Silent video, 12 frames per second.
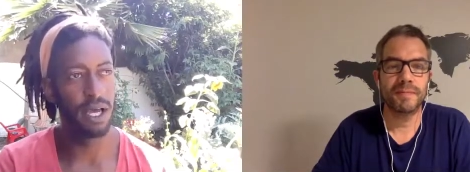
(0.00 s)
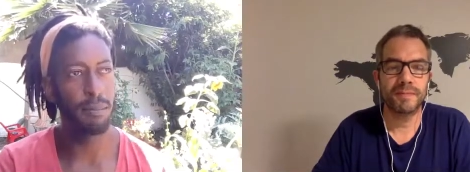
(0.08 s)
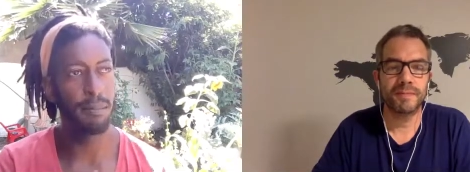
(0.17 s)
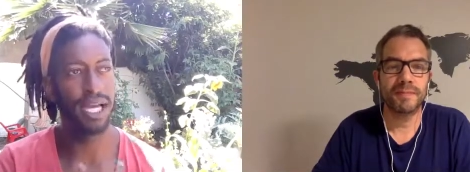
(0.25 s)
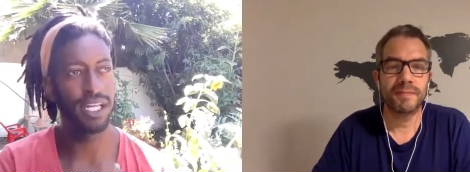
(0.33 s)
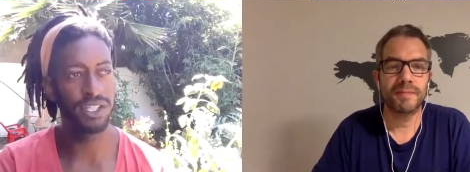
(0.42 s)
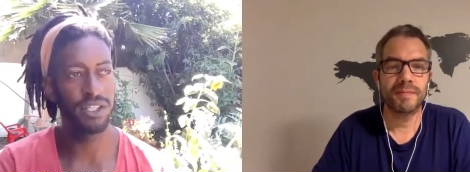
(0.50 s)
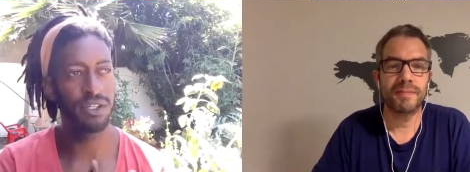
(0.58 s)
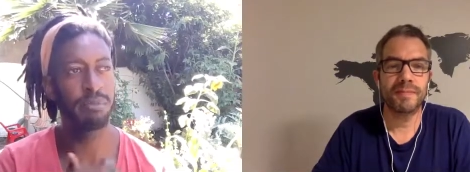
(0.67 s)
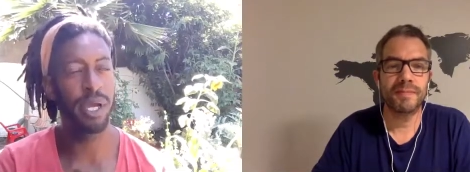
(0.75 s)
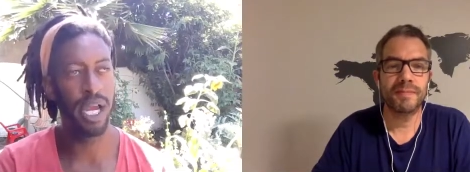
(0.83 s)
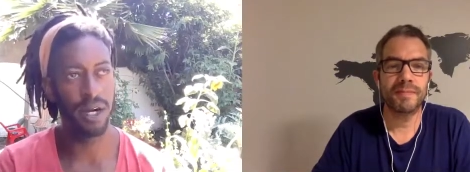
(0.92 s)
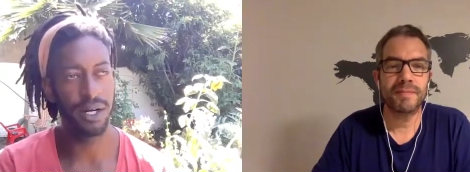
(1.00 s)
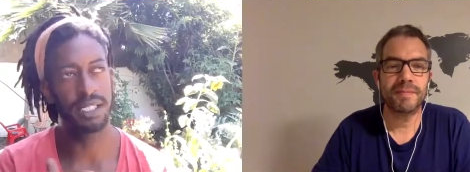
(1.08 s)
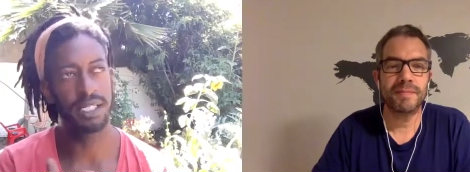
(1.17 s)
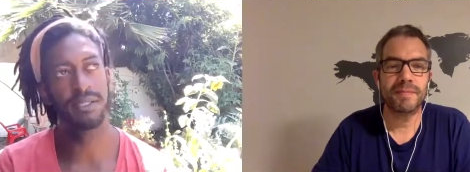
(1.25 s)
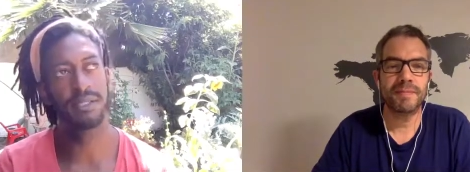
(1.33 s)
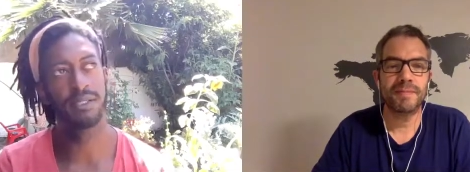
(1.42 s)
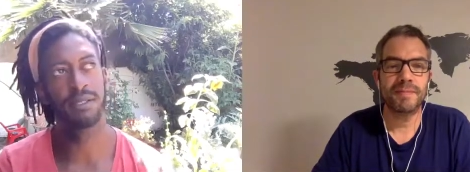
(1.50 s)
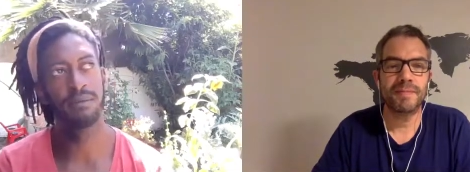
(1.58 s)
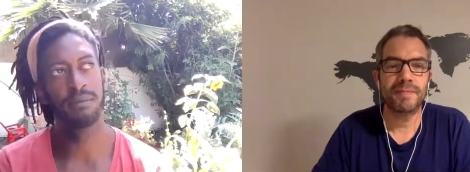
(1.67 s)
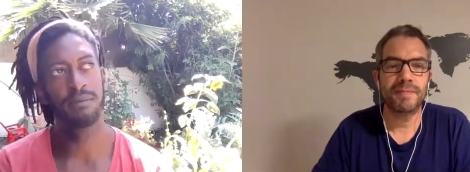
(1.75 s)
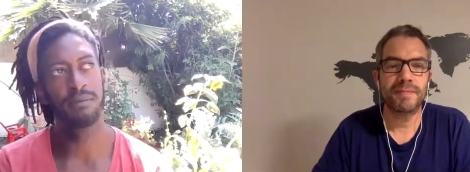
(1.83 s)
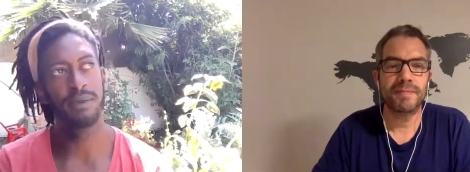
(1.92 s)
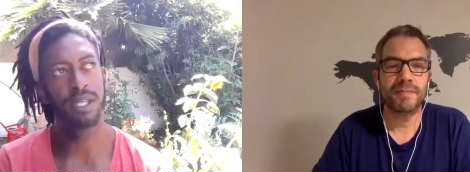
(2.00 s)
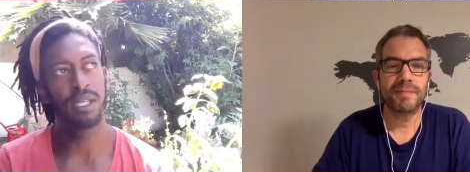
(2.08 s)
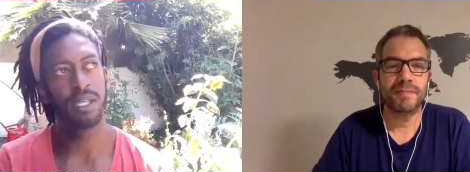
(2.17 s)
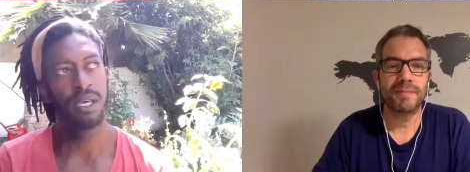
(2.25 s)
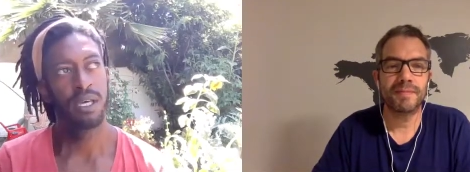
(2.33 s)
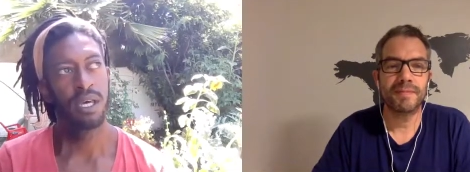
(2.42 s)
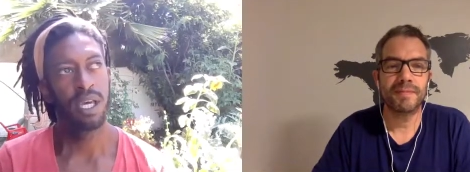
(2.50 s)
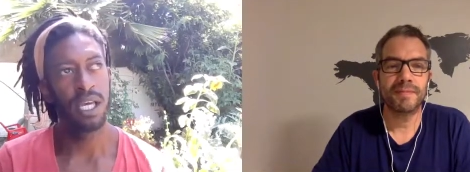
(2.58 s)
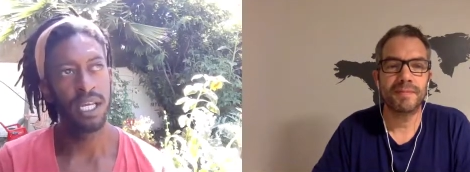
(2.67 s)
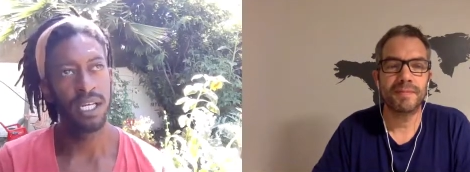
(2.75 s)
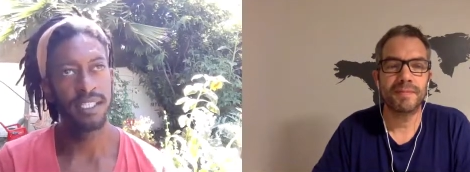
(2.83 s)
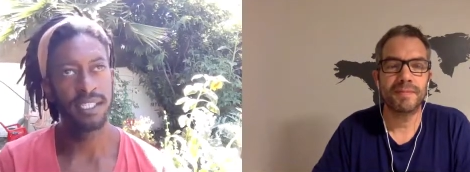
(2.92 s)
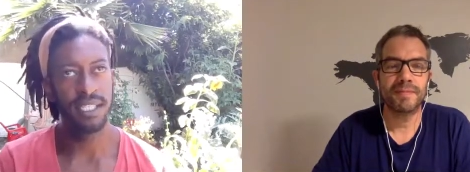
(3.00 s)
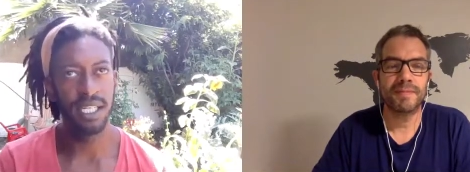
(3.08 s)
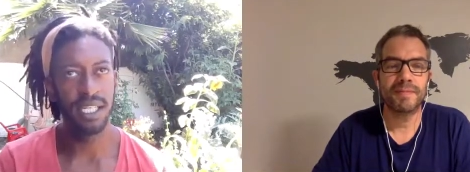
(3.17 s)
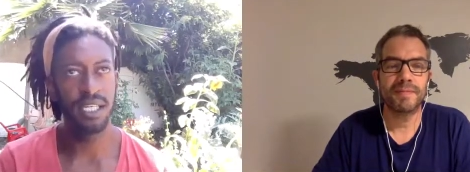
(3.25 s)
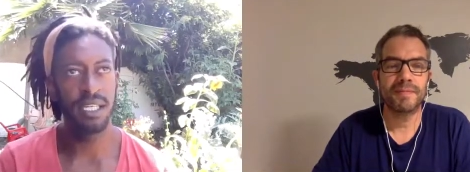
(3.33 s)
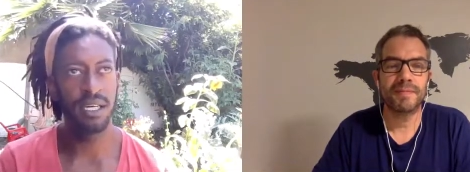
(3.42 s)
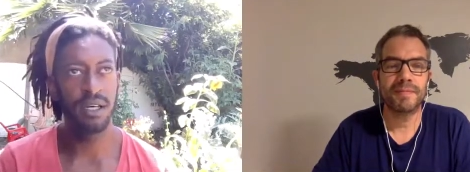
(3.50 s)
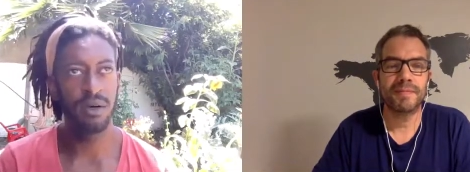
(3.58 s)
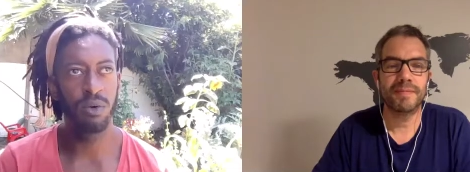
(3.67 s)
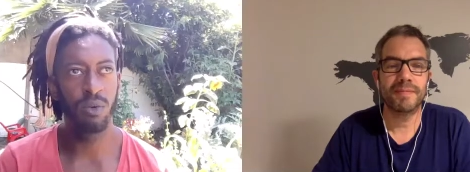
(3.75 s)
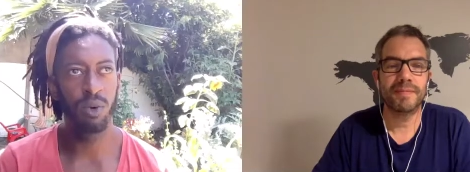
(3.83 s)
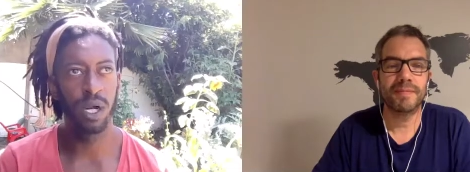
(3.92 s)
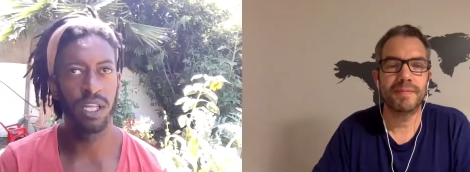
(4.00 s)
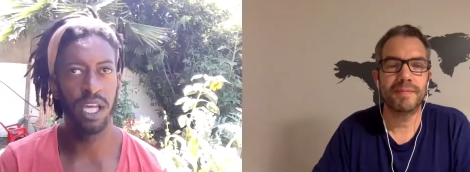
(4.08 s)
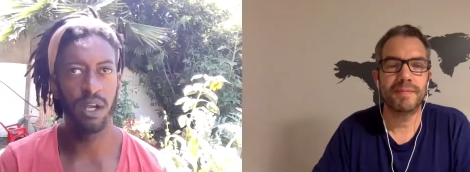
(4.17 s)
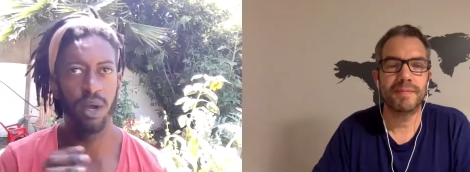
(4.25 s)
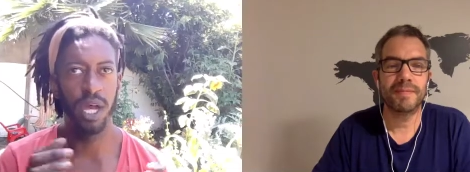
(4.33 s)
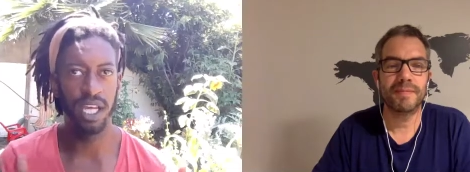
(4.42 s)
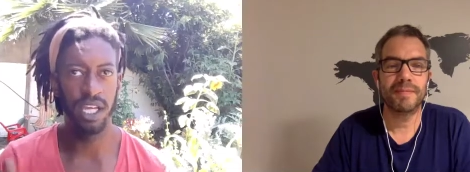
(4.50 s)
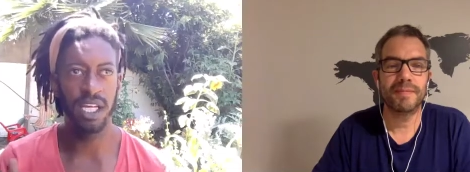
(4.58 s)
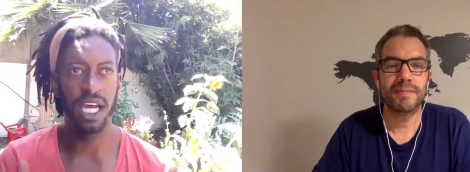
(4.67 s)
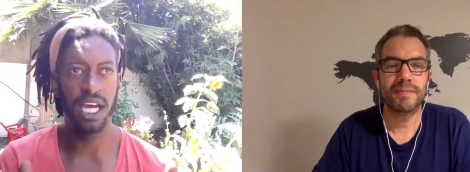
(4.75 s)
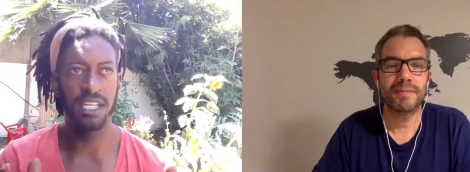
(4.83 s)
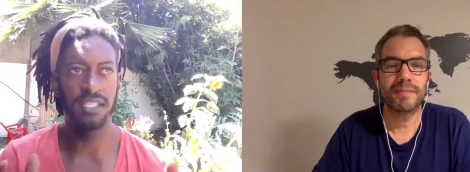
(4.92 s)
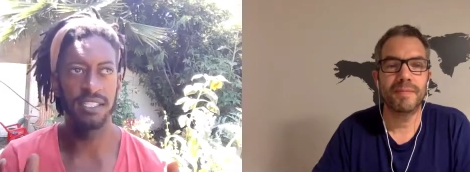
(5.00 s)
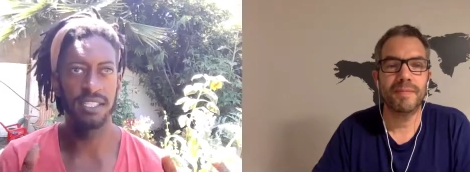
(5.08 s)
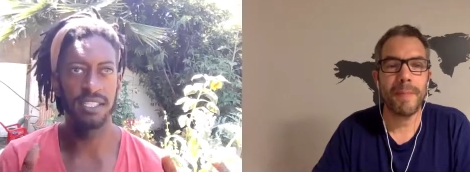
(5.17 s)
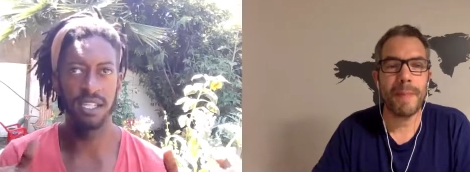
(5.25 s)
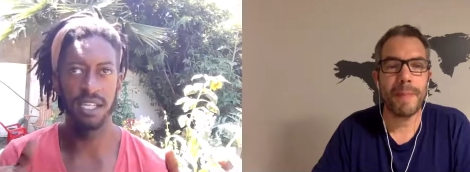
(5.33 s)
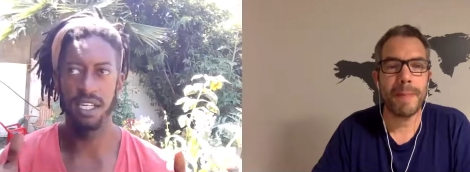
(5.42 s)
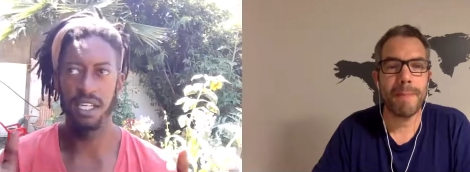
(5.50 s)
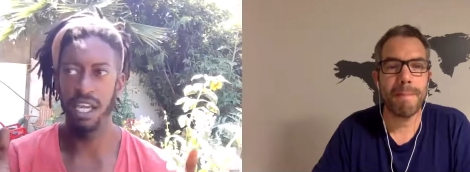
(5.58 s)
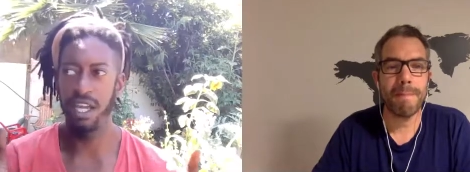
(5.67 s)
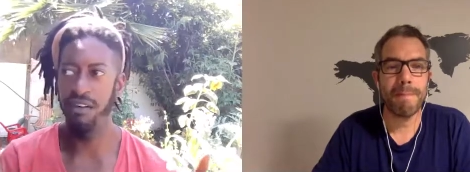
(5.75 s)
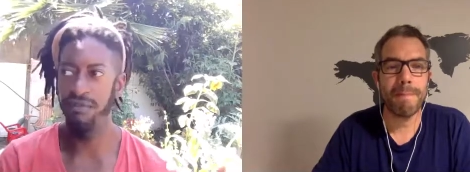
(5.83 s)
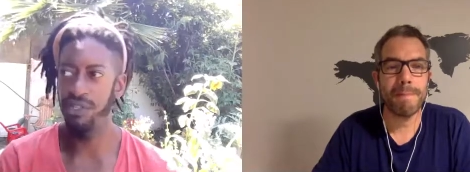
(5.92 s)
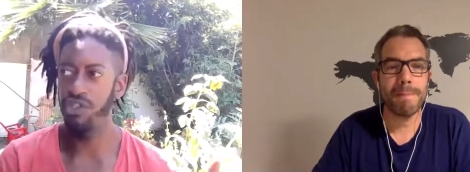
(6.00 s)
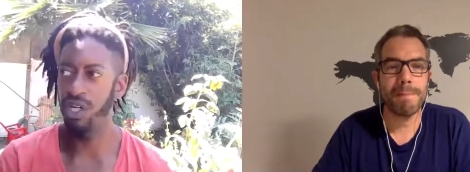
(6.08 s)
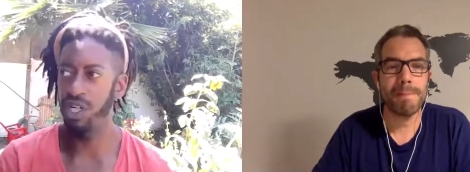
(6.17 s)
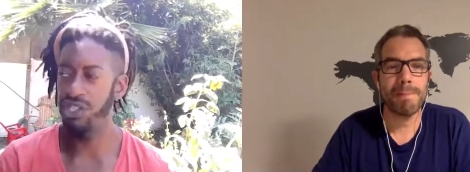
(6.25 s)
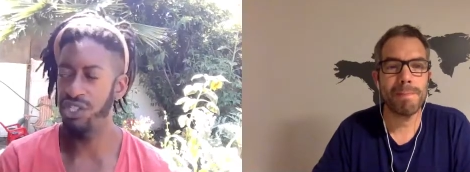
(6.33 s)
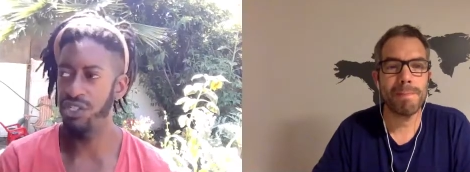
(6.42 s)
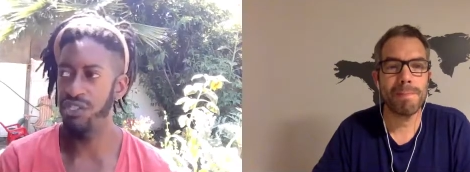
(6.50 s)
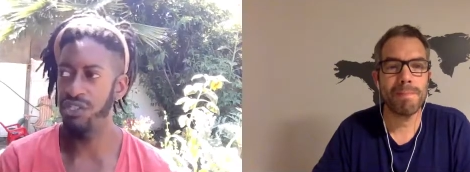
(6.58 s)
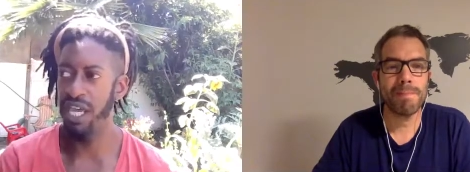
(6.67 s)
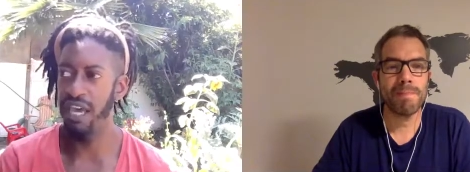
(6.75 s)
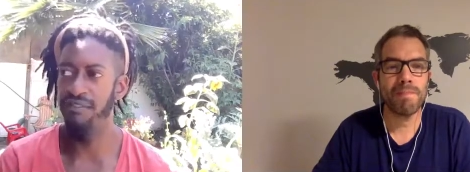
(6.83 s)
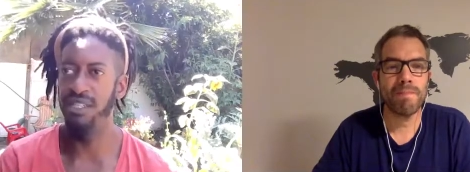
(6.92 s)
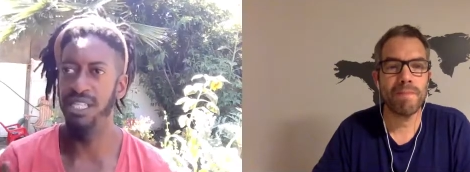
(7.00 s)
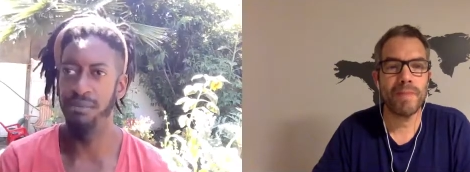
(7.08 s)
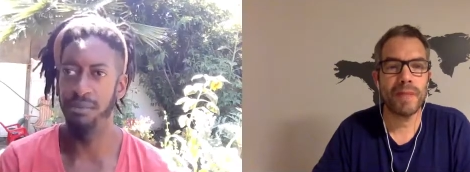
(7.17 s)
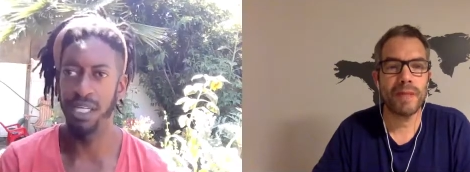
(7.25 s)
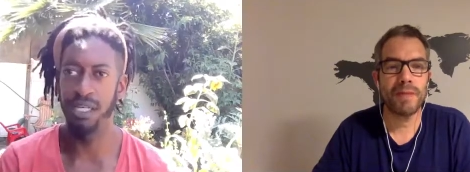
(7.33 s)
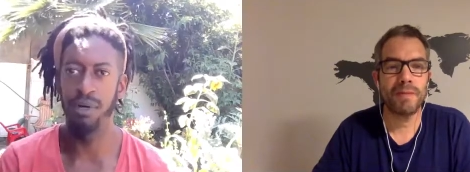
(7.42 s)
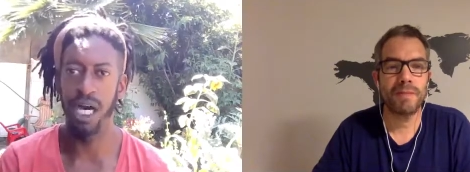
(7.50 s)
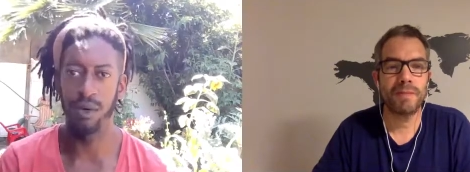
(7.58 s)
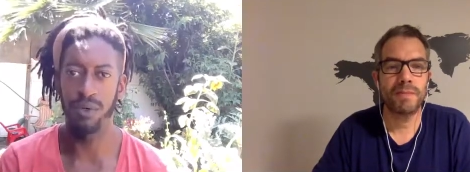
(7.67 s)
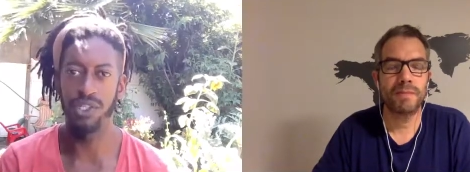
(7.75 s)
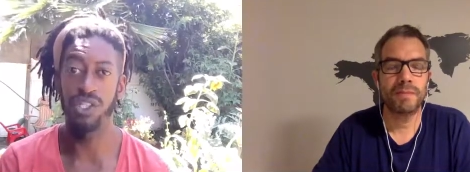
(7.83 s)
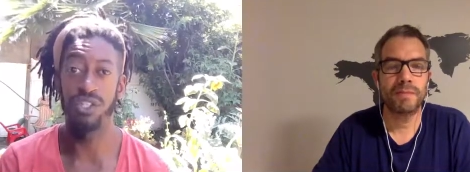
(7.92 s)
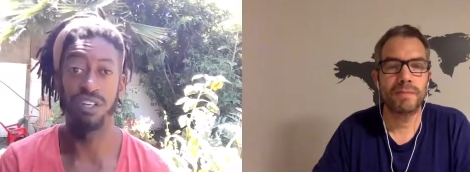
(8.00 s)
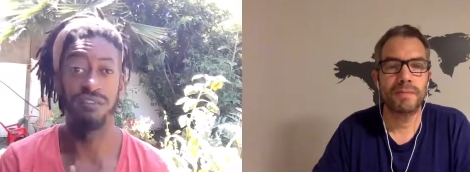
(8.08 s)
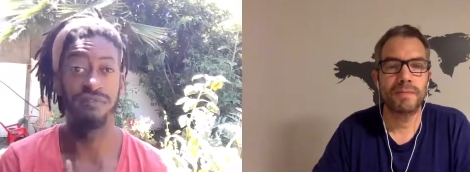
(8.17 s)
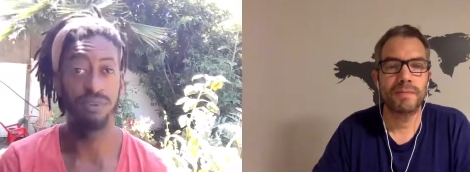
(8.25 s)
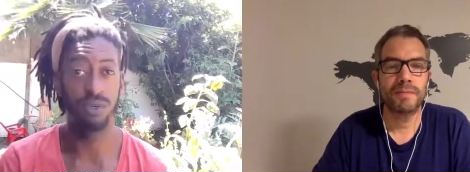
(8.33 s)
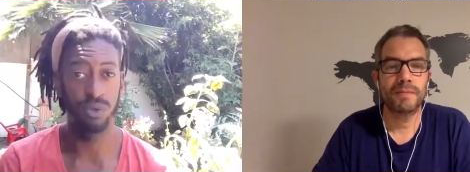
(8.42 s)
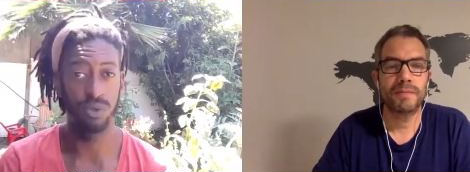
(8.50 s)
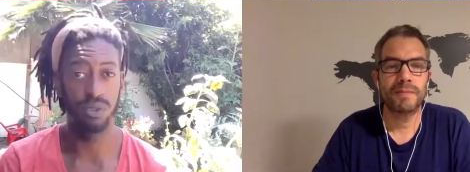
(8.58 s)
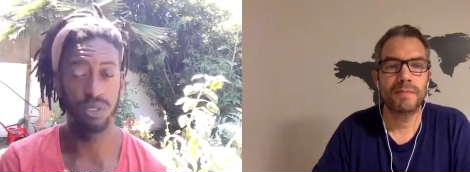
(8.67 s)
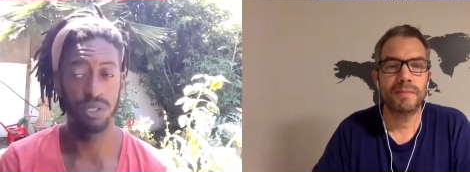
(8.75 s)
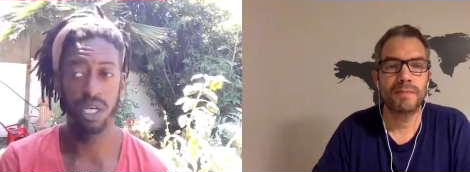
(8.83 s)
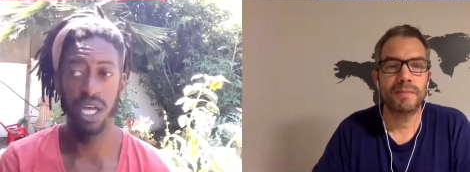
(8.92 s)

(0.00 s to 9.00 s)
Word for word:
Speaker 1: Imagine your parents in a city where they recognize infrastructures have limiting powers on their food